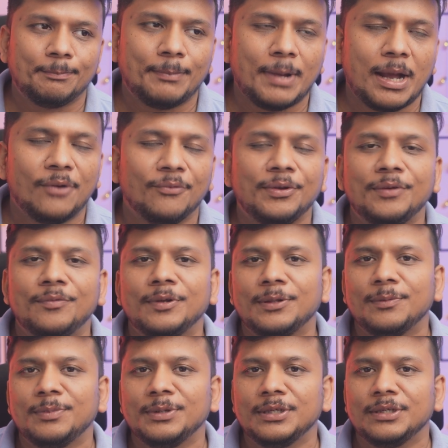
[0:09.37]
we will
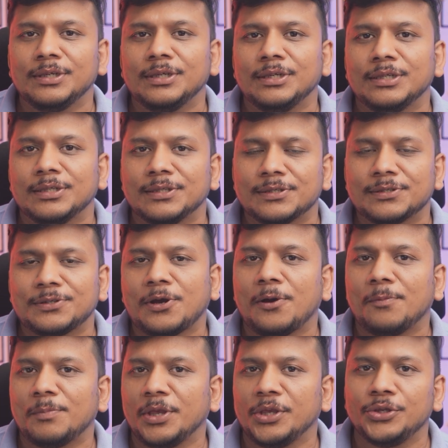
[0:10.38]
be
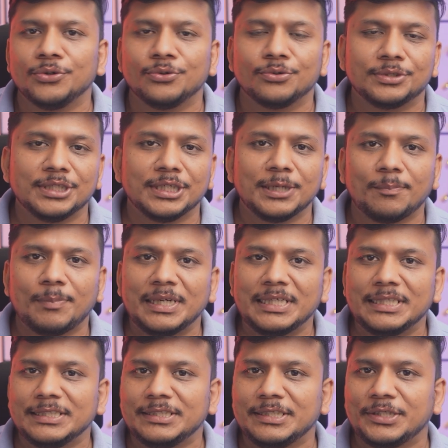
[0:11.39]
stop using
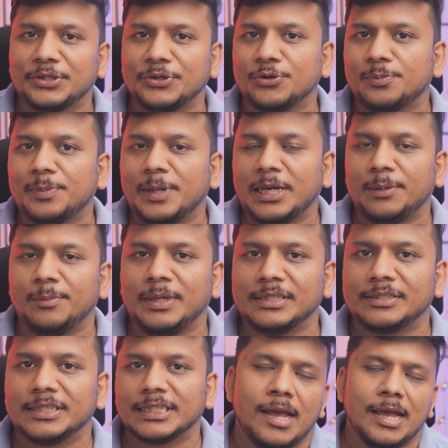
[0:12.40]
PTC Creo
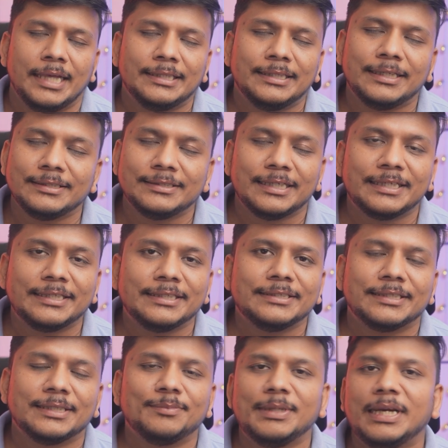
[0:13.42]
parametric. There is a
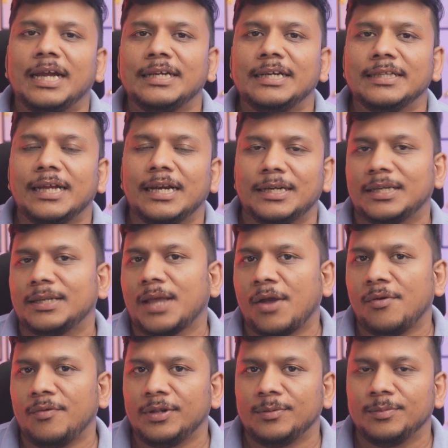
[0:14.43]
reason behind that. I
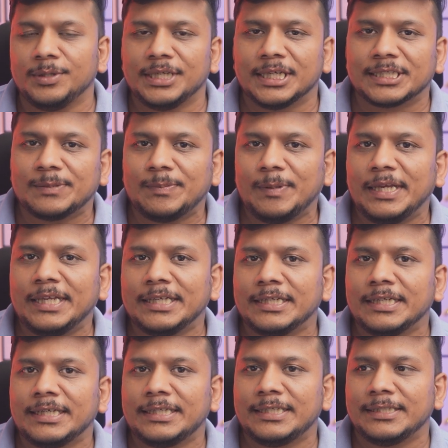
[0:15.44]
will be explaining
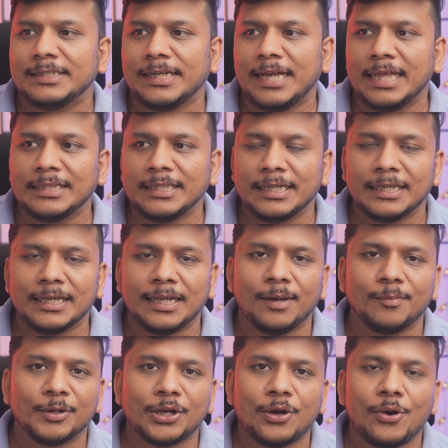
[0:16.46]
it, and then
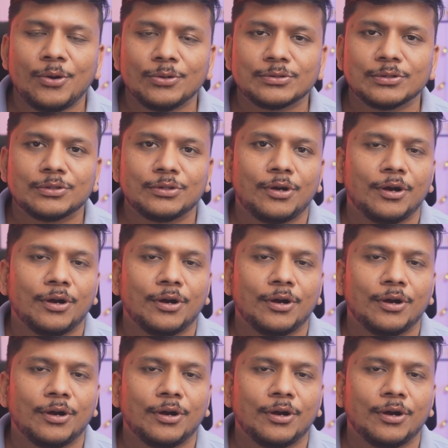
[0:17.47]
I'm gonna also talk